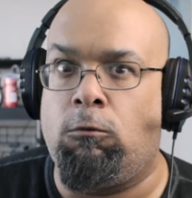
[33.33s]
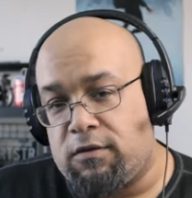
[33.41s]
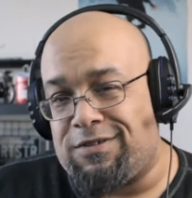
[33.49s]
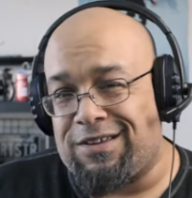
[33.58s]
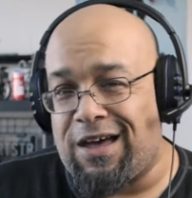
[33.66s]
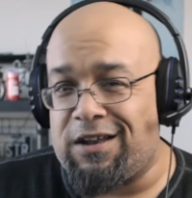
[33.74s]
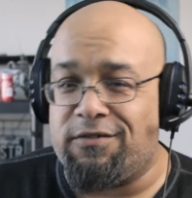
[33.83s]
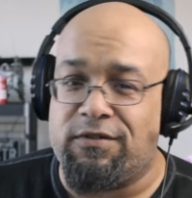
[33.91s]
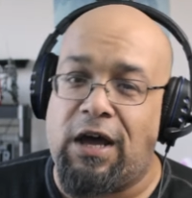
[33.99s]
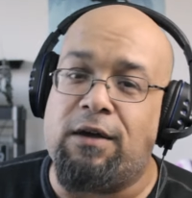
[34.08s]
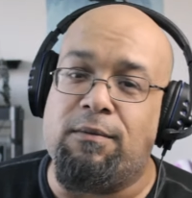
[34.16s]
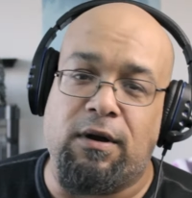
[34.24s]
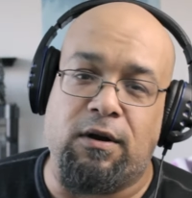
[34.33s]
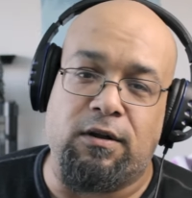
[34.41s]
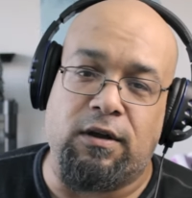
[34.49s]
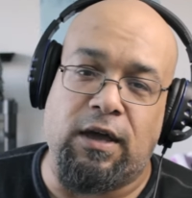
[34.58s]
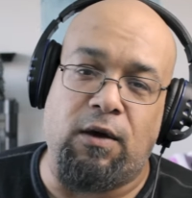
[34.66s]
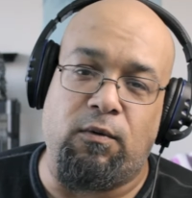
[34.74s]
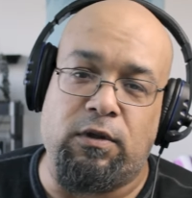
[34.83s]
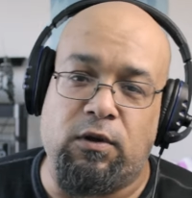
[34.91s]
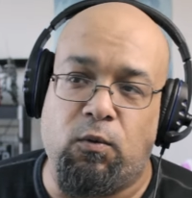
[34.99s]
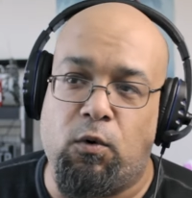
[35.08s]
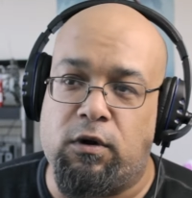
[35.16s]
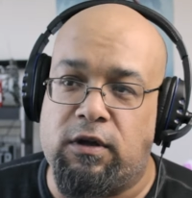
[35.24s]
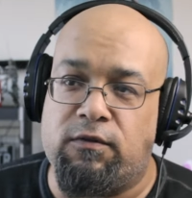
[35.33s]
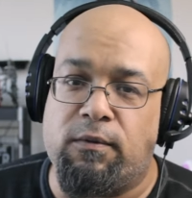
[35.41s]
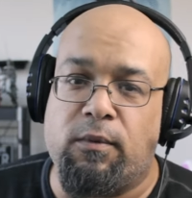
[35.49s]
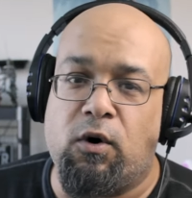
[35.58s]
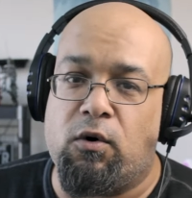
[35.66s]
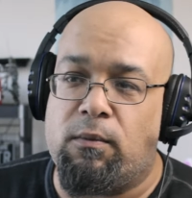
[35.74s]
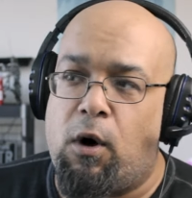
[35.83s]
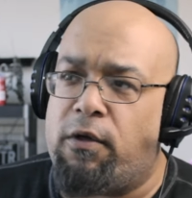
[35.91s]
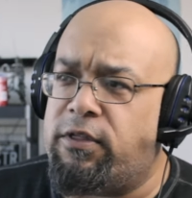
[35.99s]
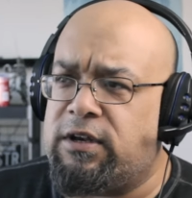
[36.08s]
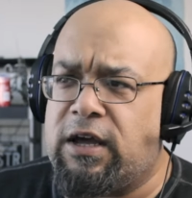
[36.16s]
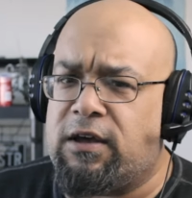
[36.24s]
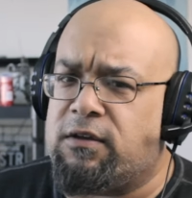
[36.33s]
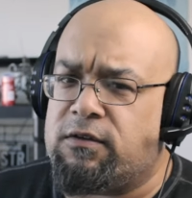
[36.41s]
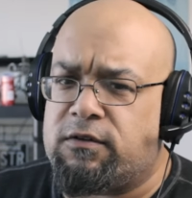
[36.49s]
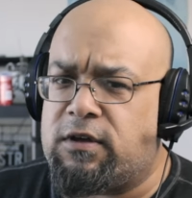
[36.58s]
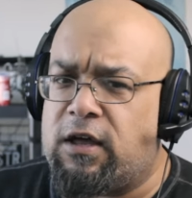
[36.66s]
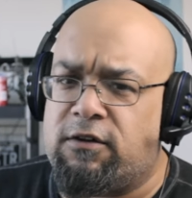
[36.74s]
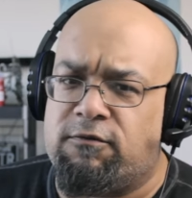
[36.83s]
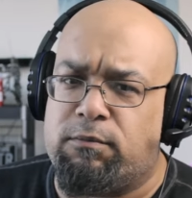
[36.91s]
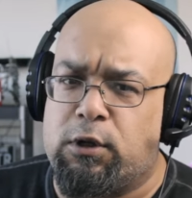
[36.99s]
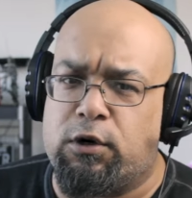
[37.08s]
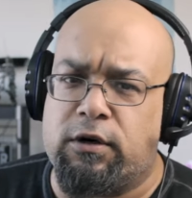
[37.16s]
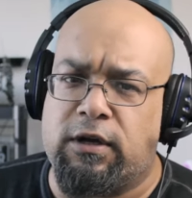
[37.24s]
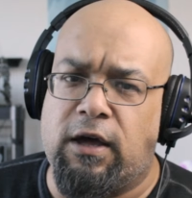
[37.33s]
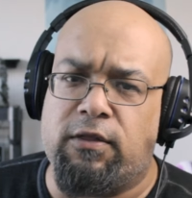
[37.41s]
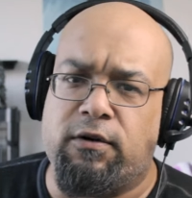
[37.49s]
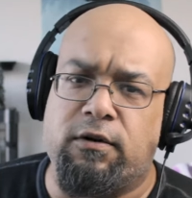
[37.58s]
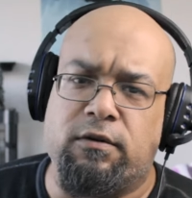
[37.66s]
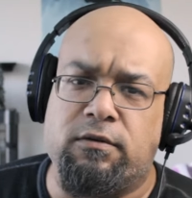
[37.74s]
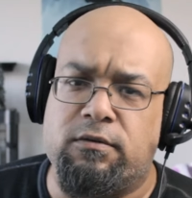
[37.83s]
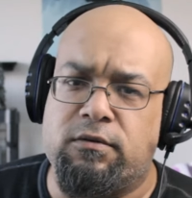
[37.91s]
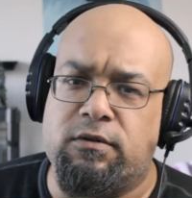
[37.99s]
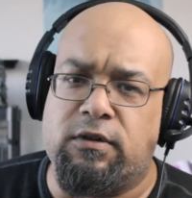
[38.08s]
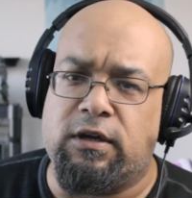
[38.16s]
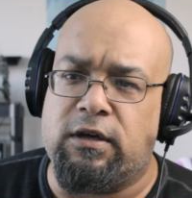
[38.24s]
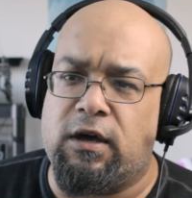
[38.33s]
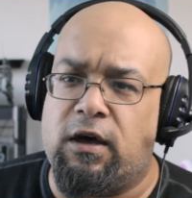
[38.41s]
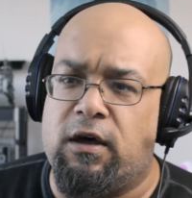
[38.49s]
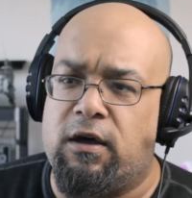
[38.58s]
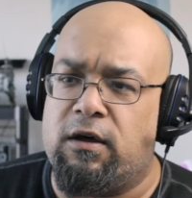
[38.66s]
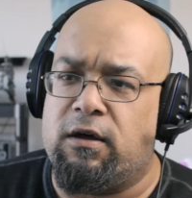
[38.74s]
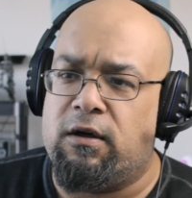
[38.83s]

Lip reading: it's the kind of nightmare you get when you're working from home. All the days kind of blur together. The